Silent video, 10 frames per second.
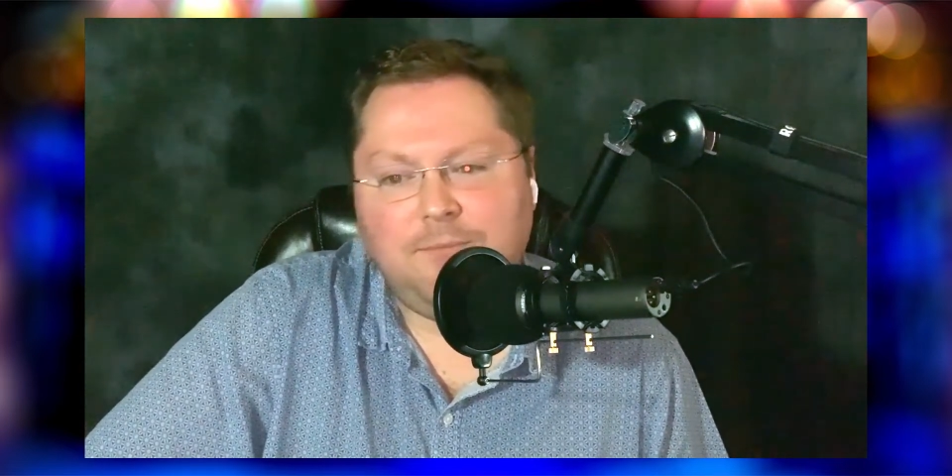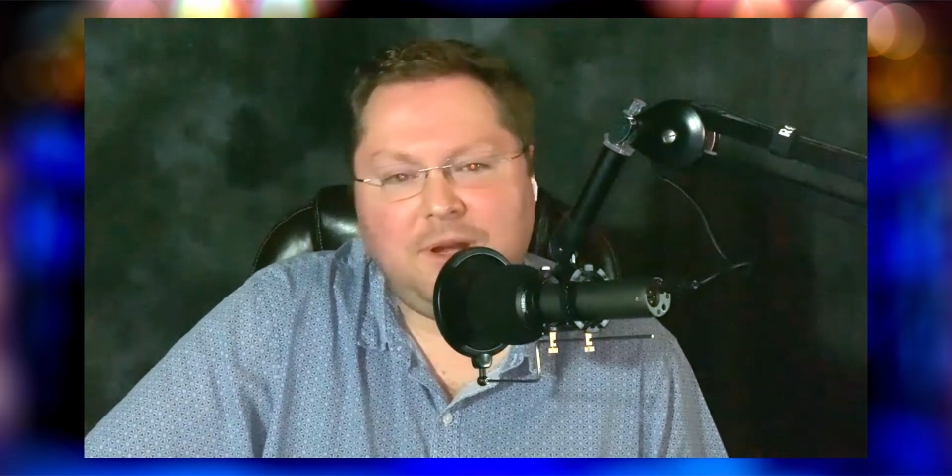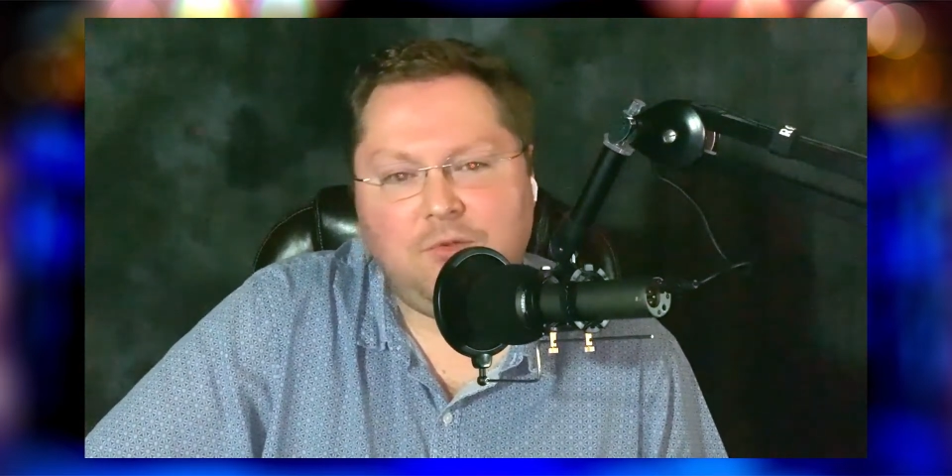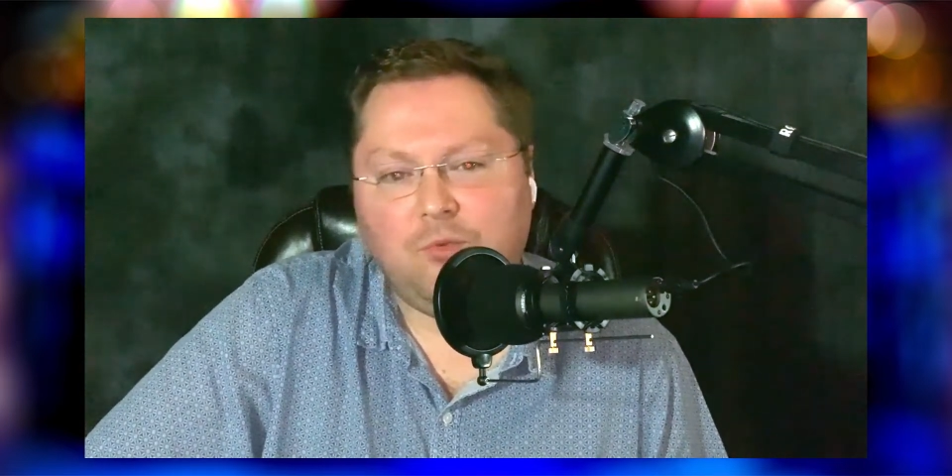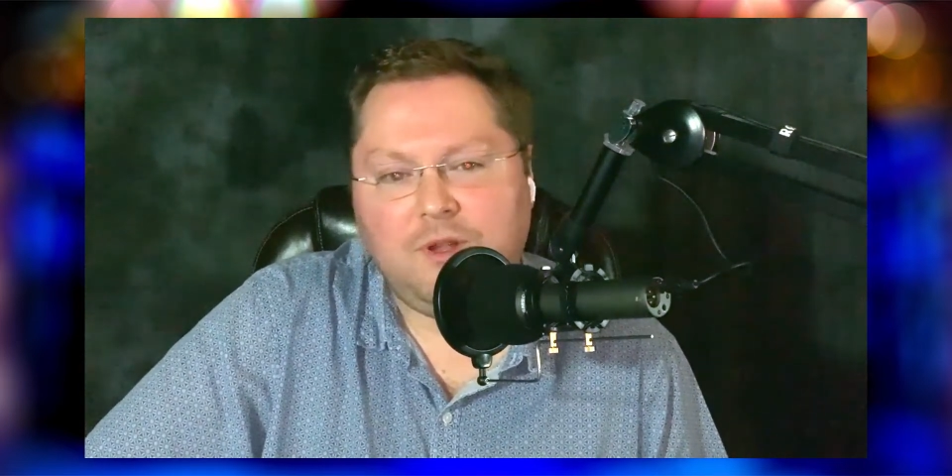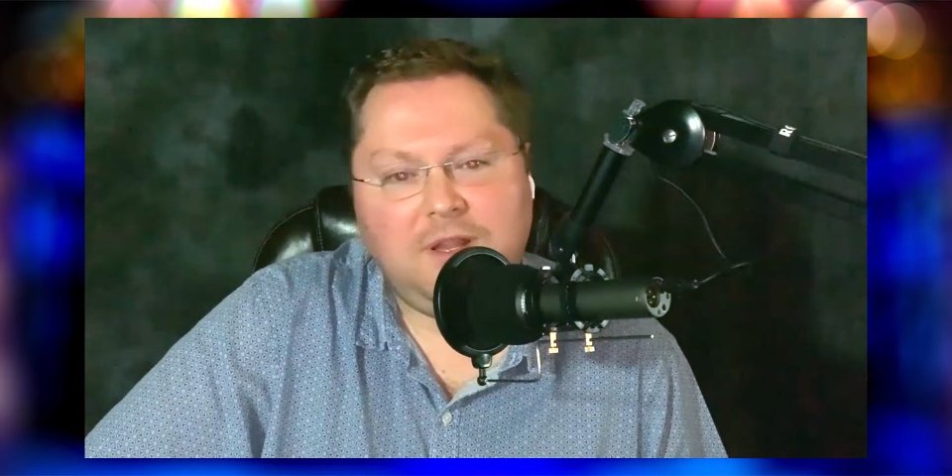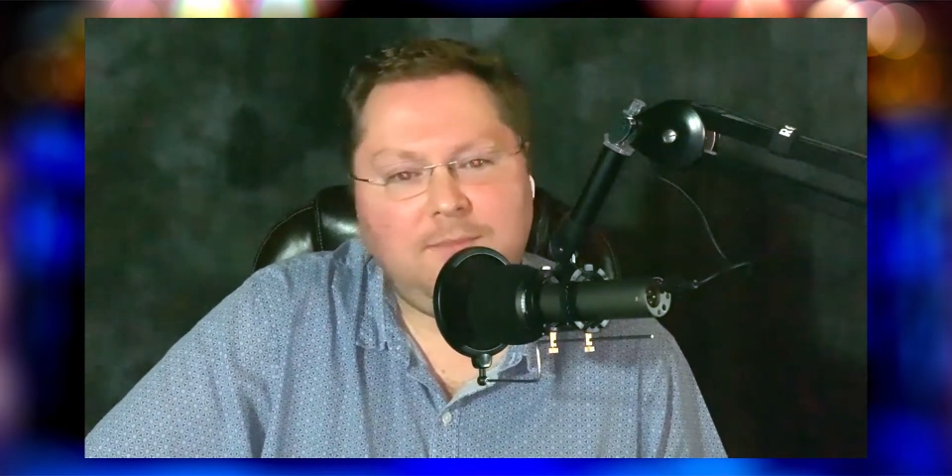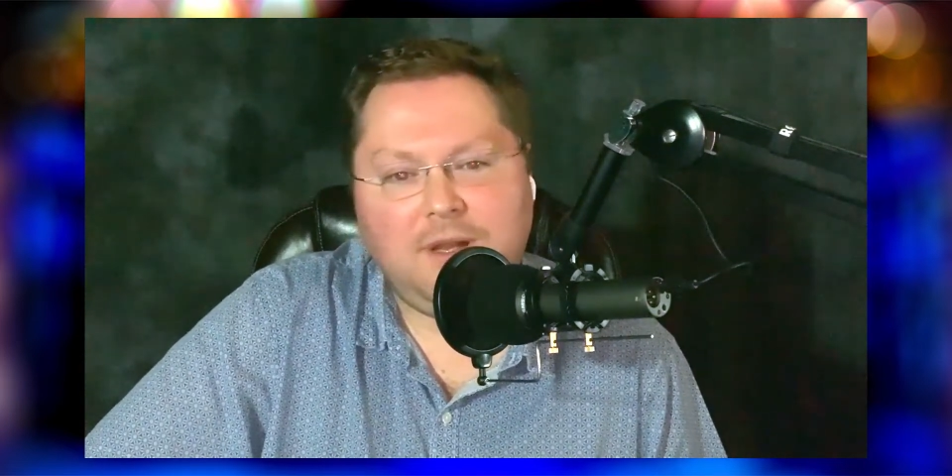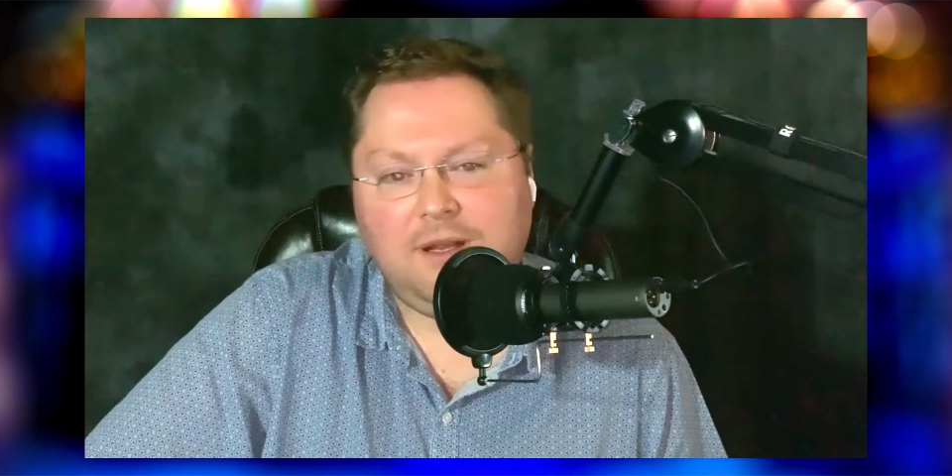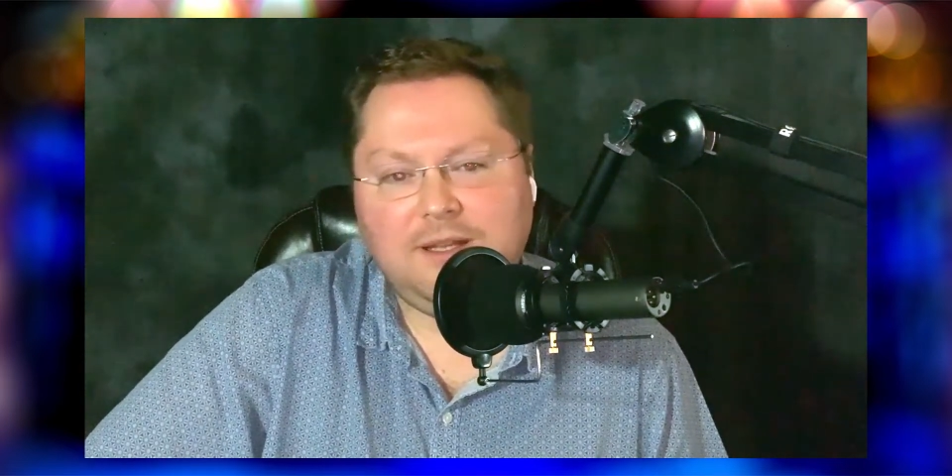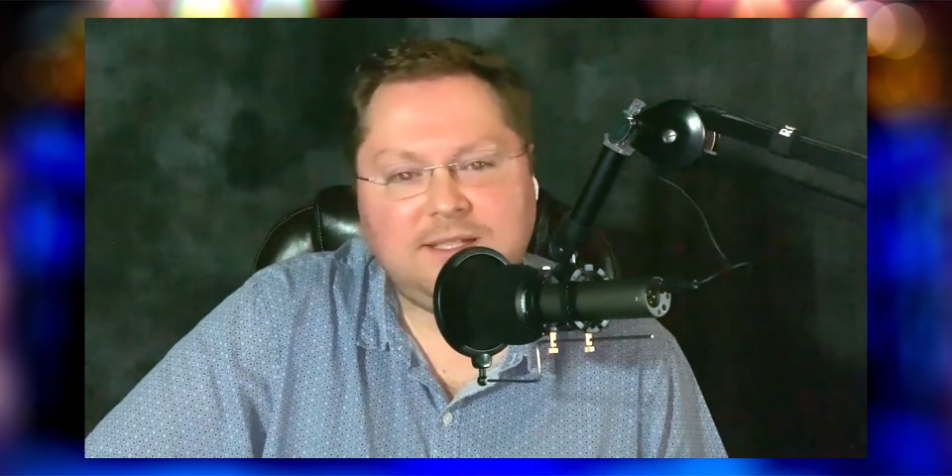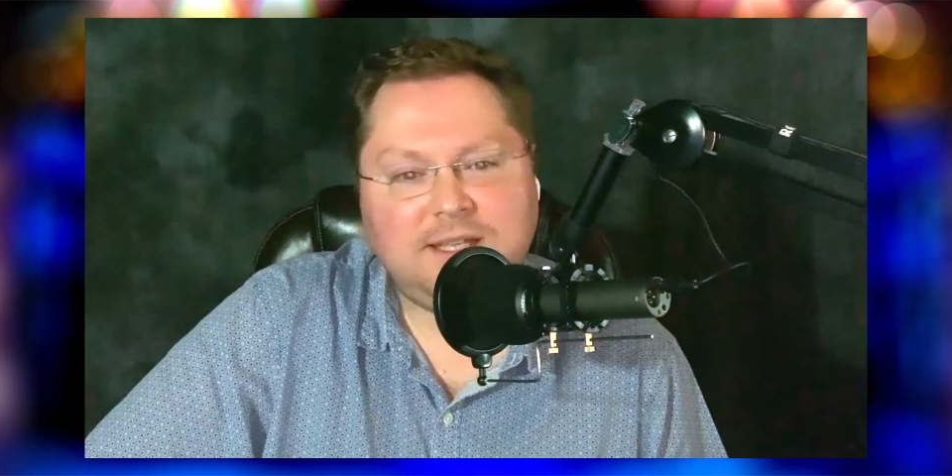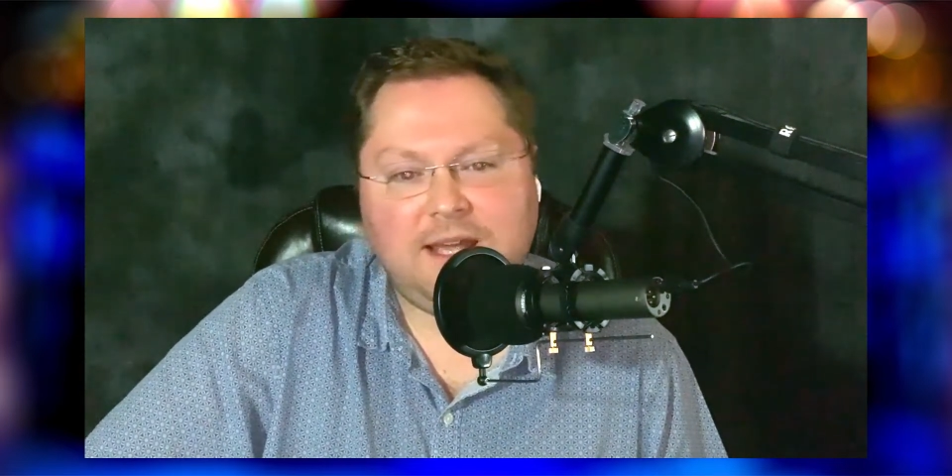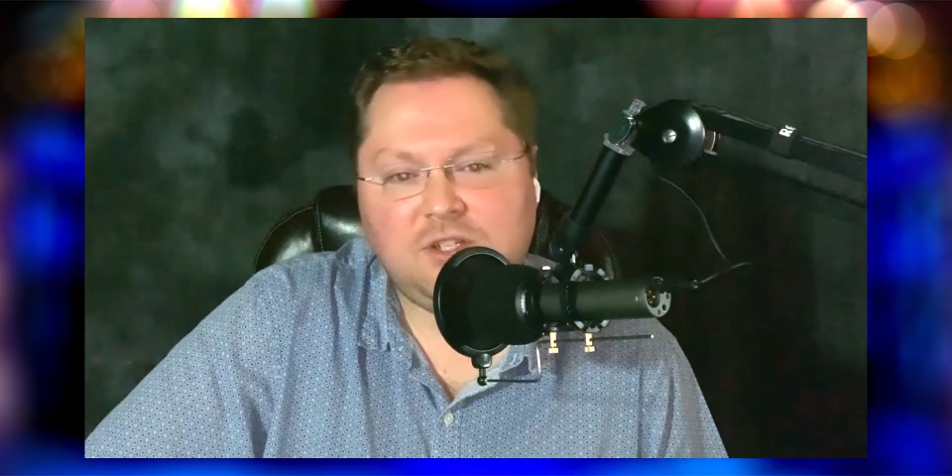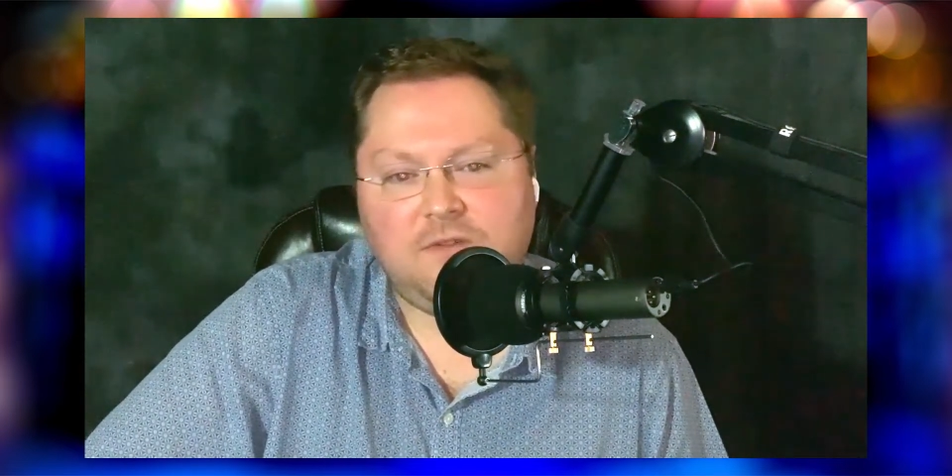but really middling
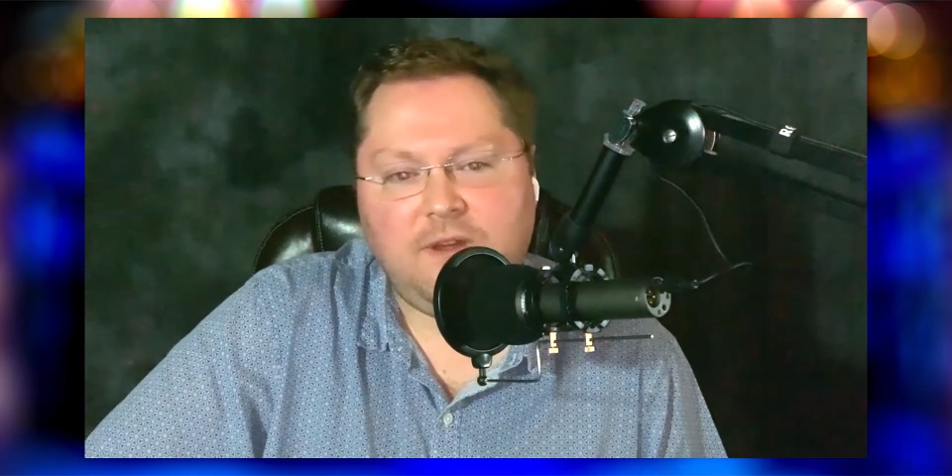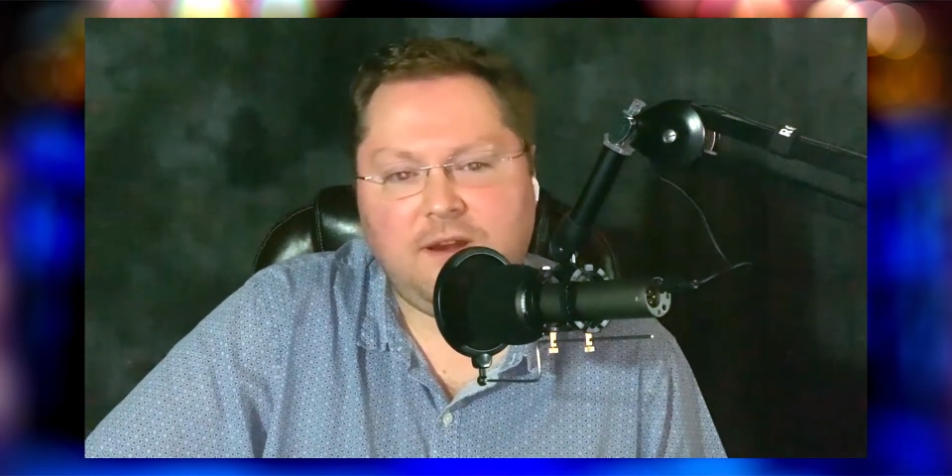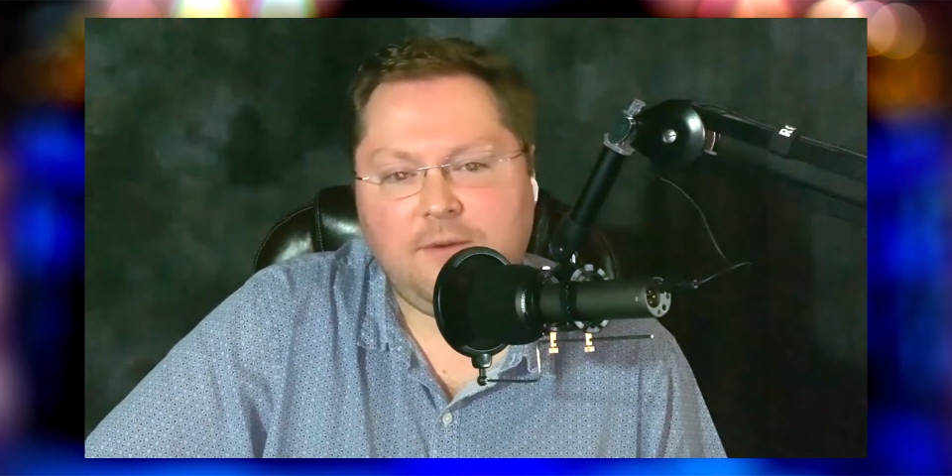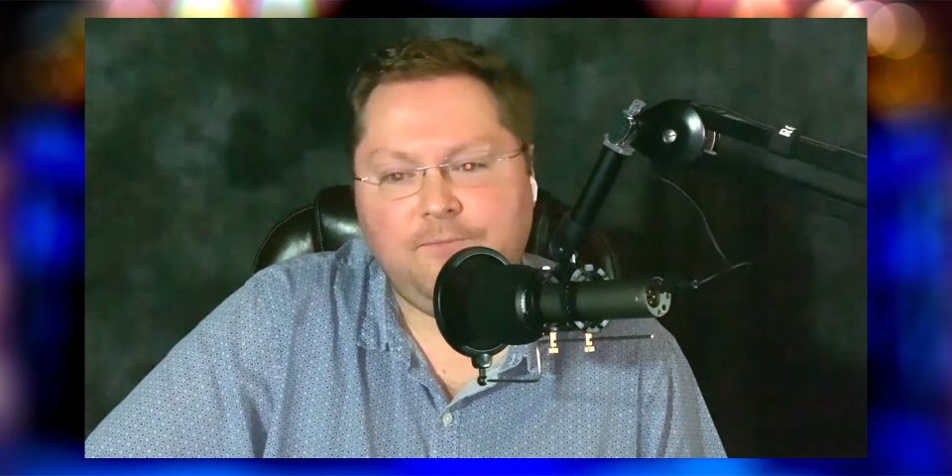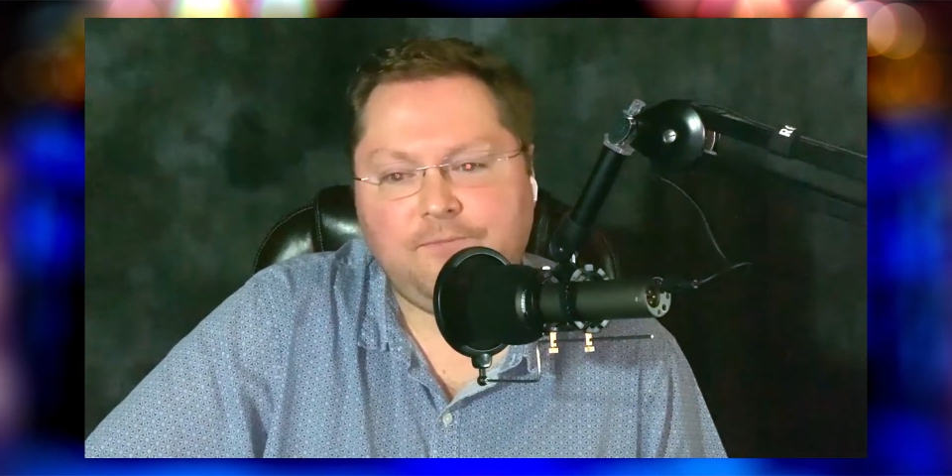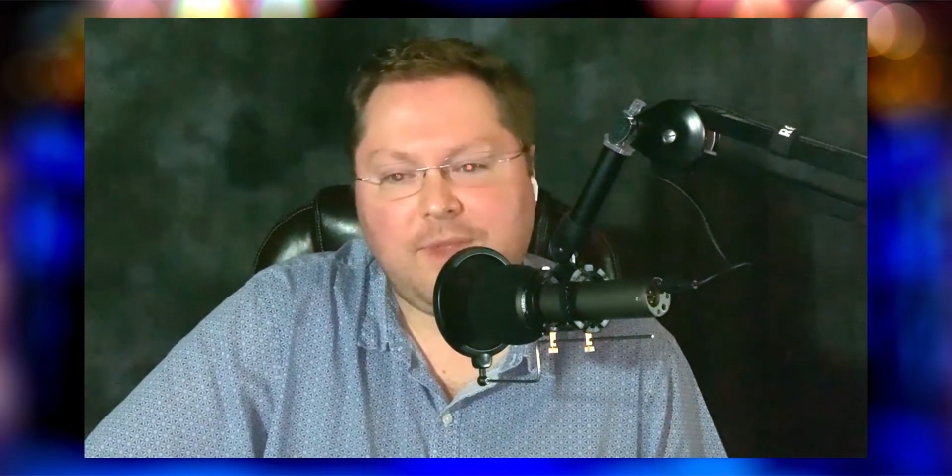sketch fare